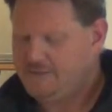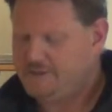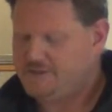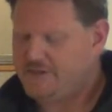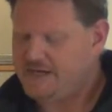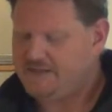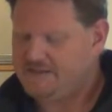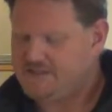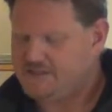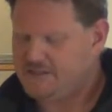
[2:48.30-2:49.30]
We tried it
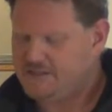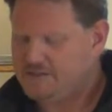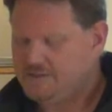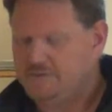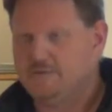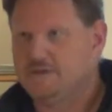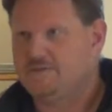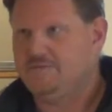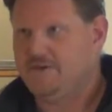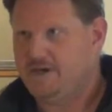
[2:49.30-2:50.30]
this year, worked
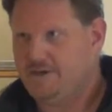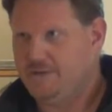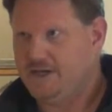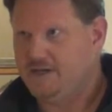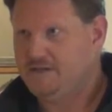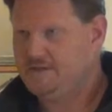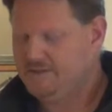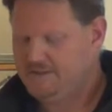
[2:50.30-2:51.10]
very well,